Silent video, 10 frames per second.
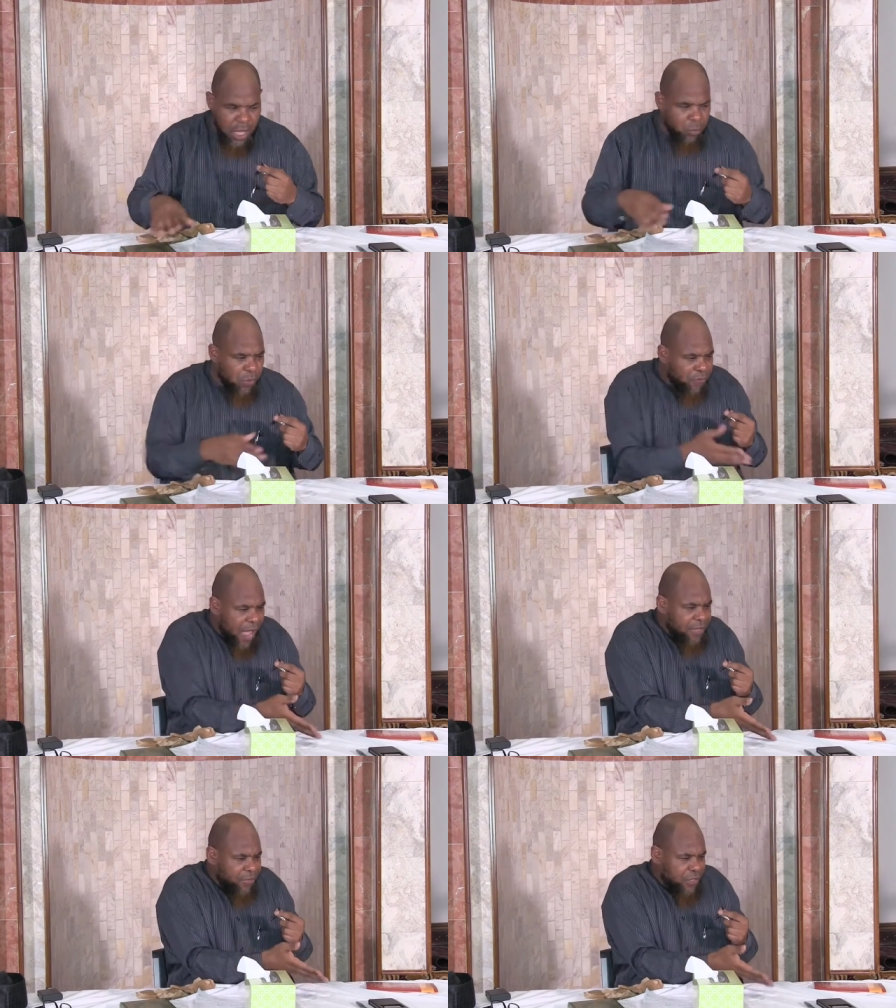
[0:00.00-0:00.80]
And we
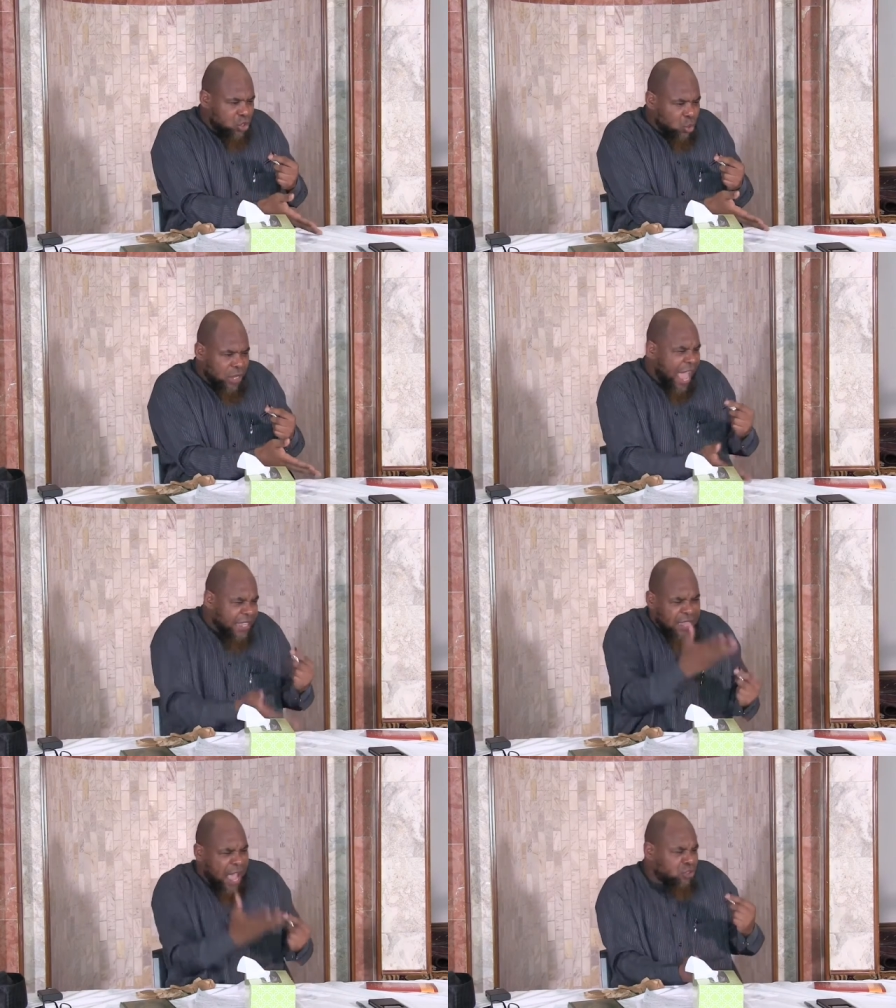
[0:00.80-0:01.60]
find that the Sunnah
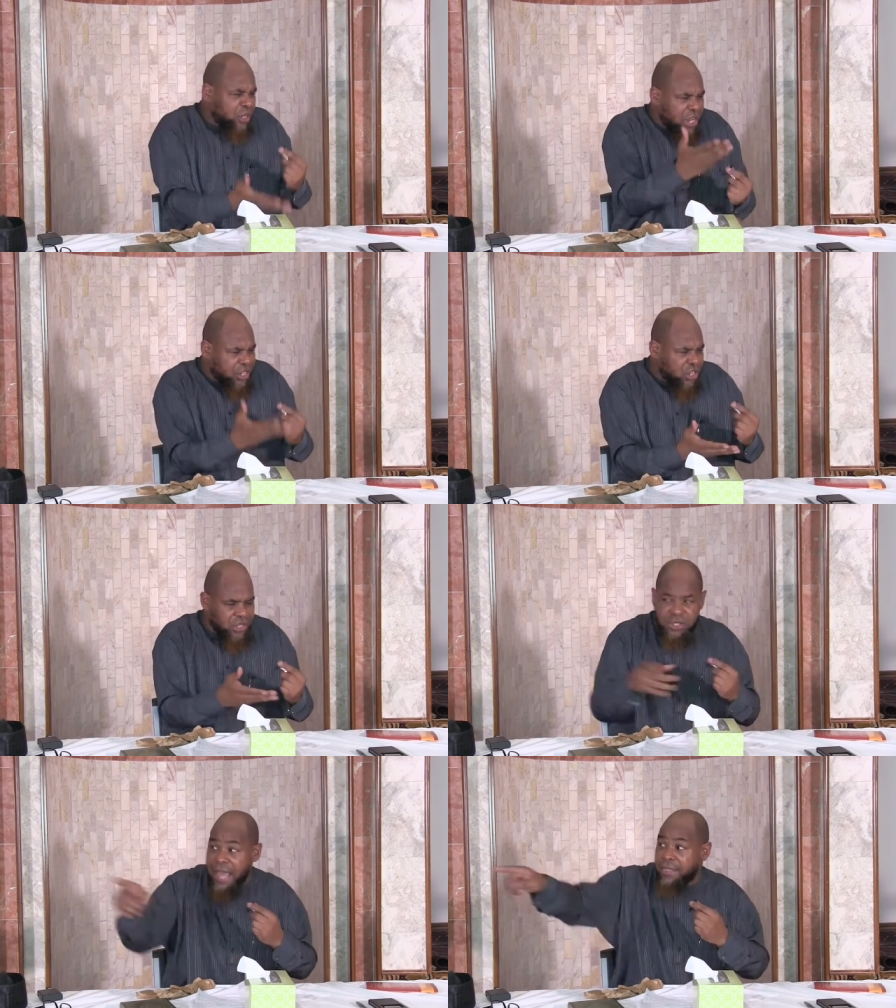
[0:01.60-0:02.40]
has
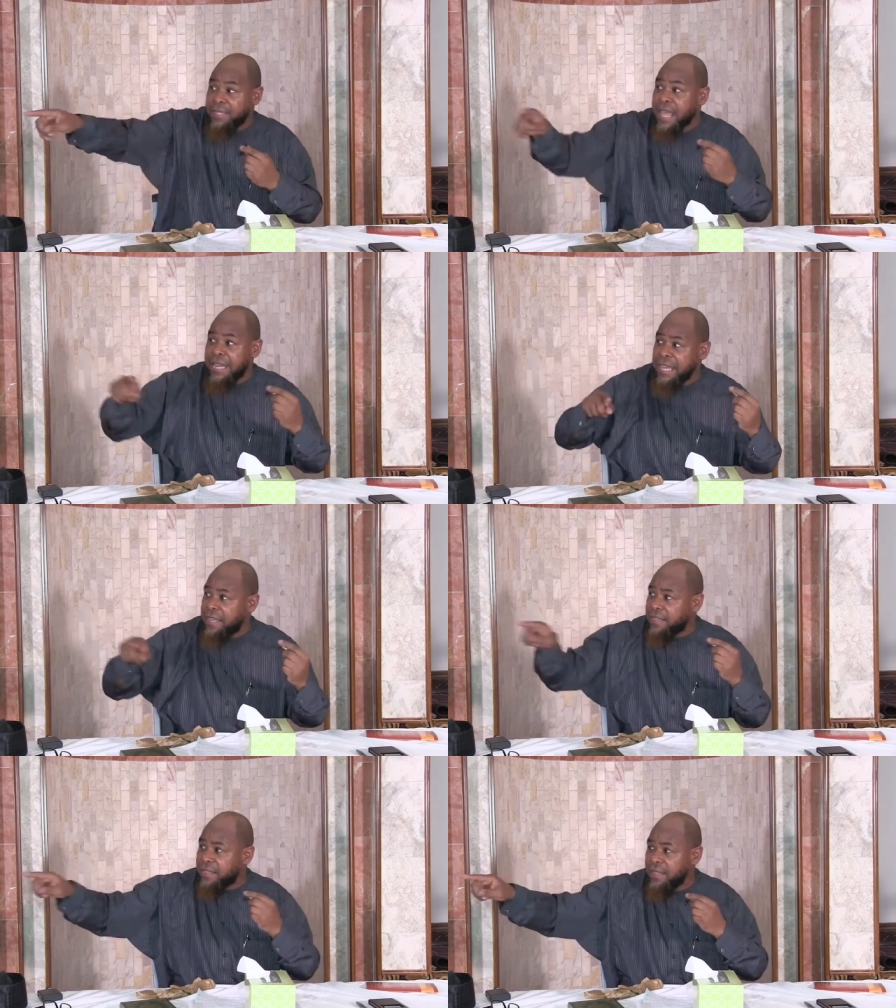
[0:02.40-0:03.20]
contradictions, like this
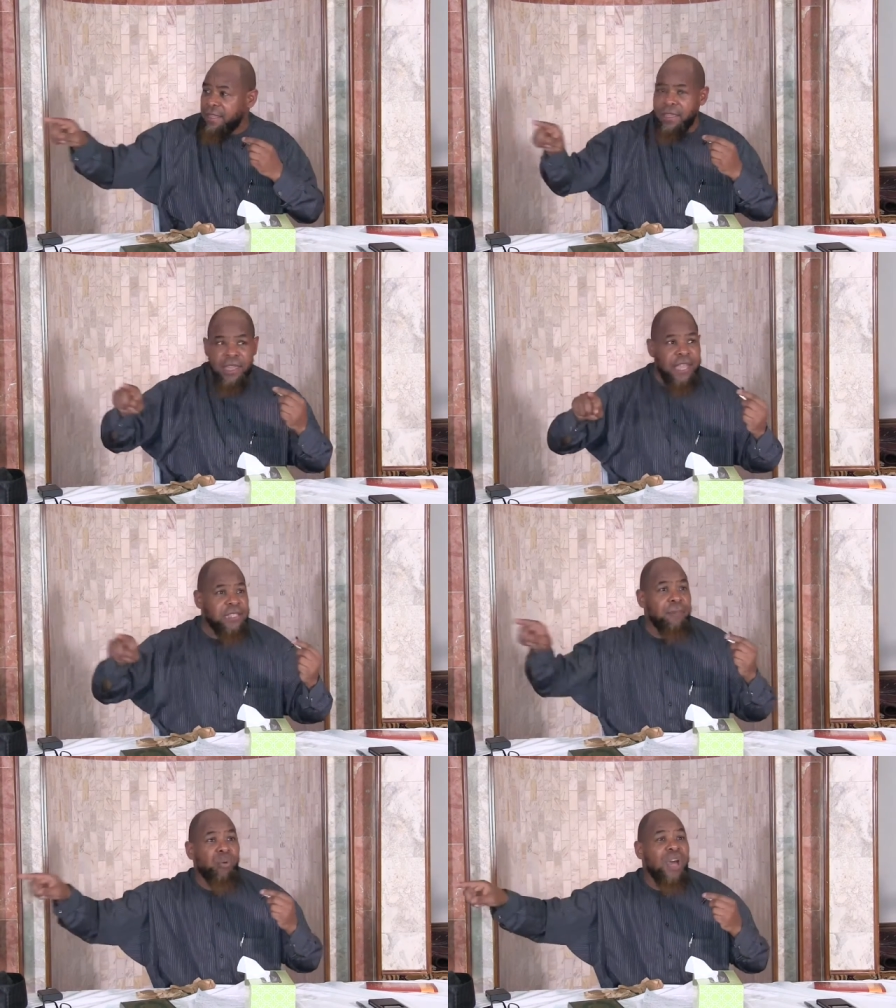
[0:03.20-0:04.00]
hadith.
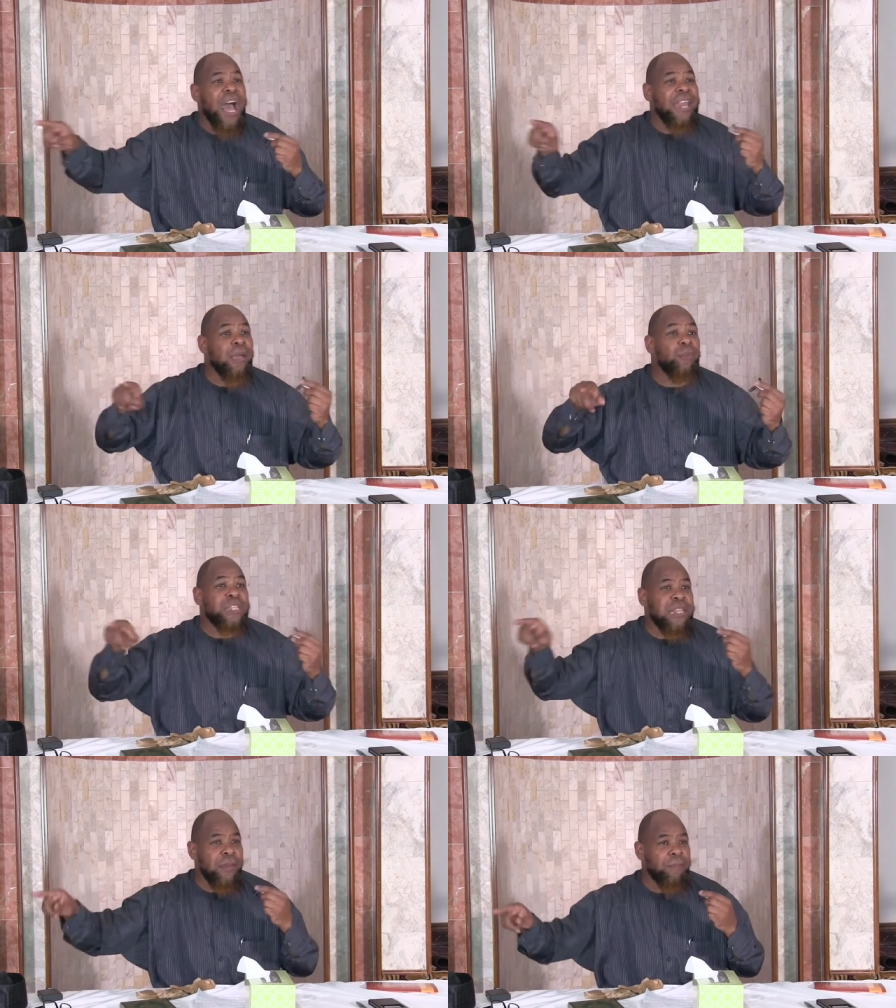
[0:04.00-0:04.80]
It's in Bukhari, a
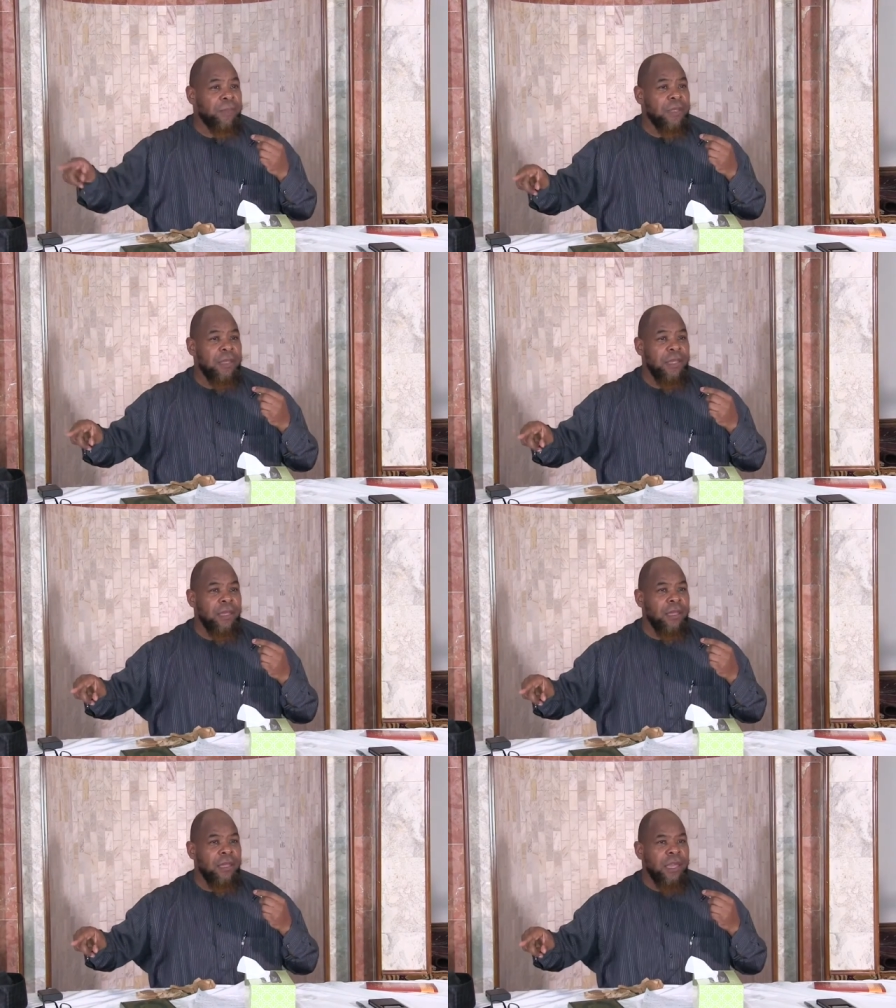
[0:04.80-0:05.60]
Muslim.
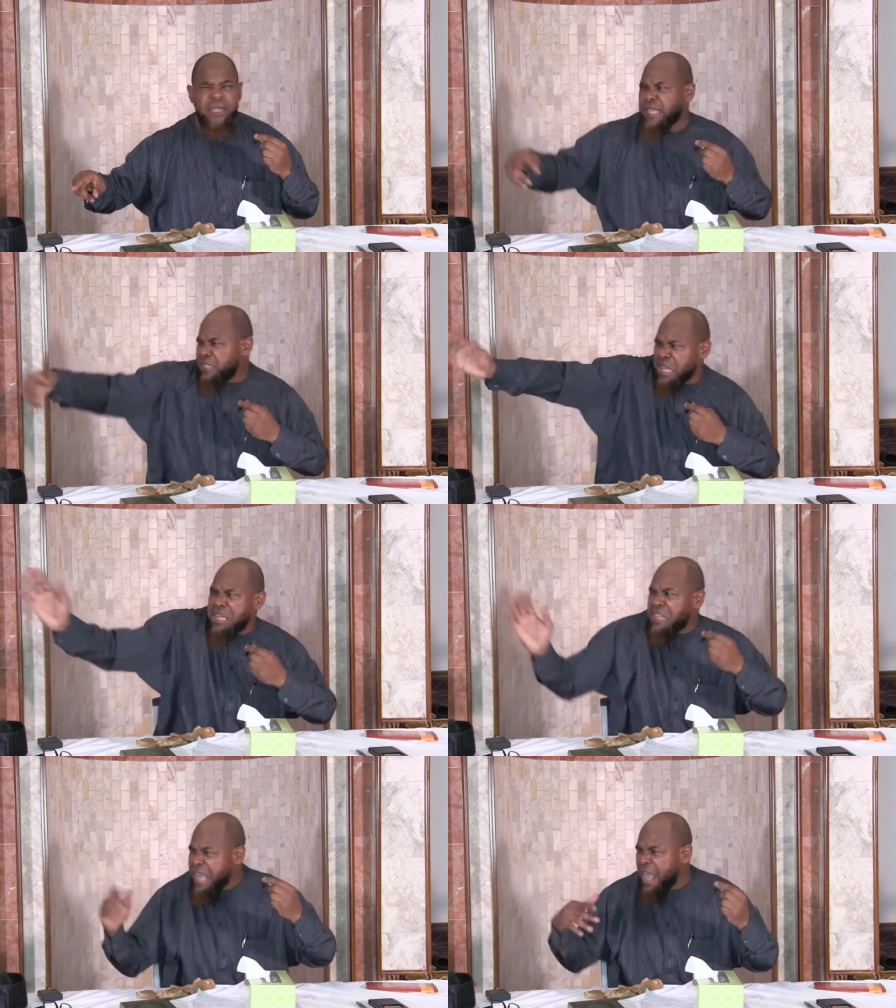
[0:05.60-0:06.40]
He says, look
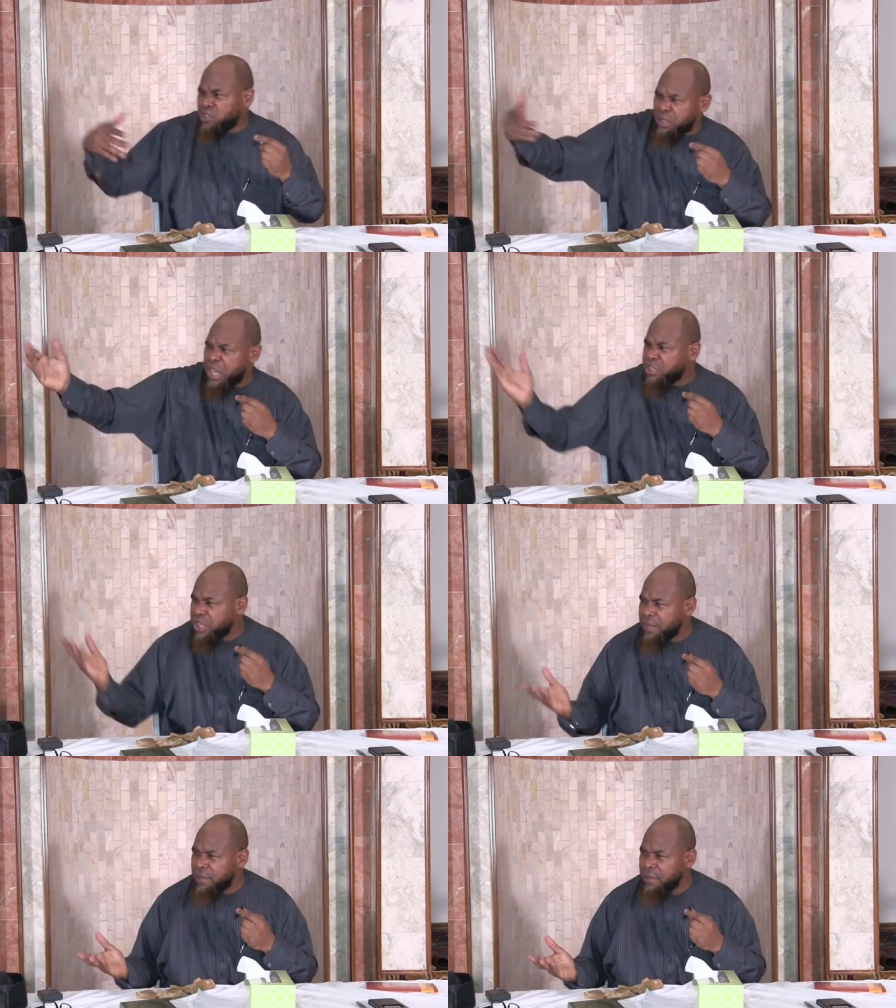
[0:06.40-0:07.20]
at the
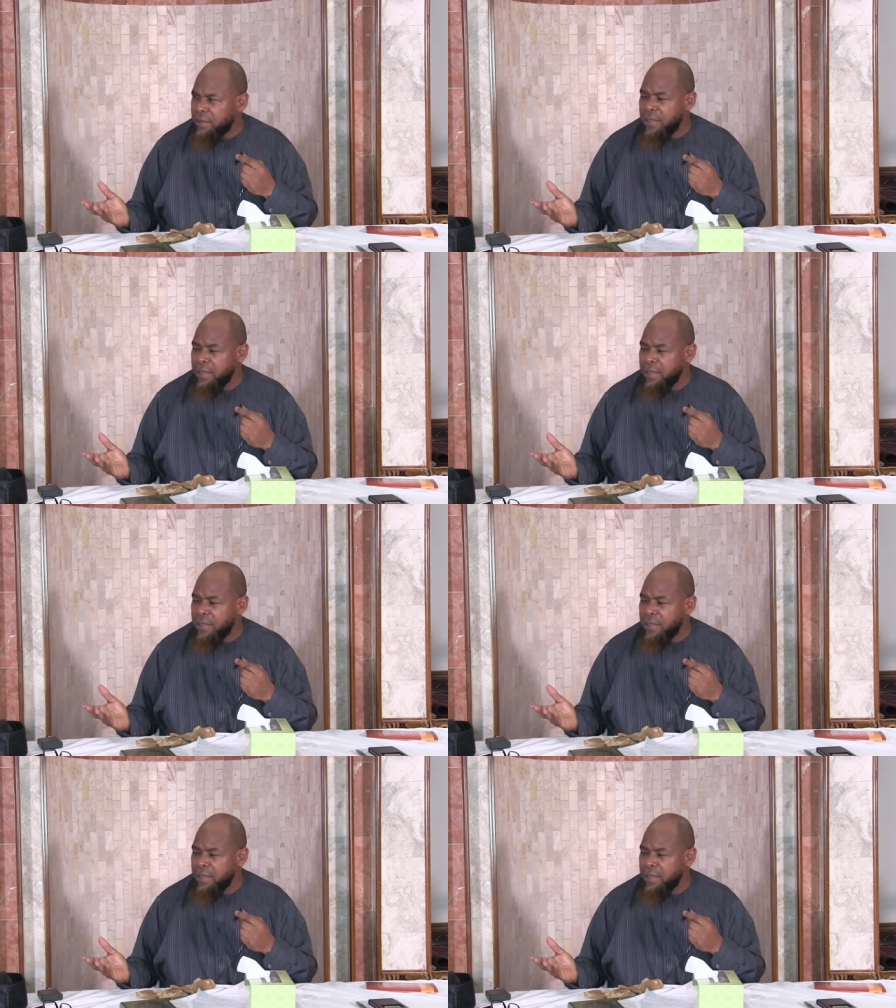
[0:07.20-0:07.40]
contradiction.